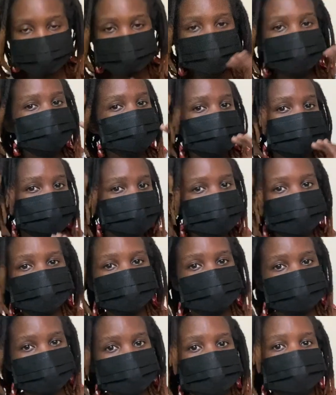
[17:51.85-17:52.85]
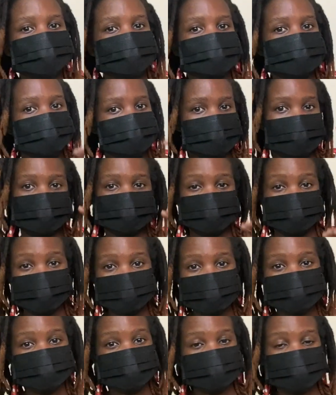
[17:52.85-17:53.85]
he doesn't have to tell me that we have to
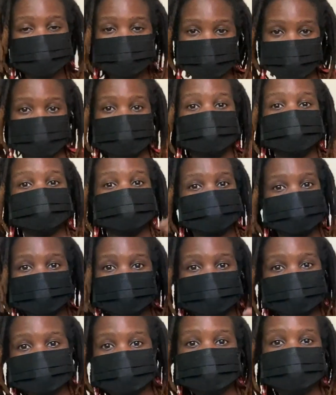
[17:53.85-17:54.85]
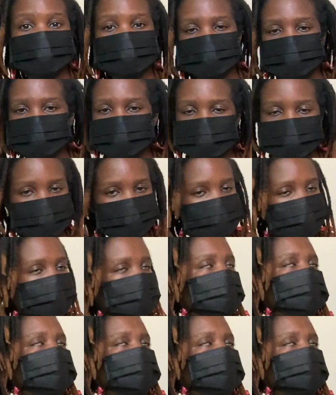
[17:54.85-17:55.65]
wait another week. Something needs to heal,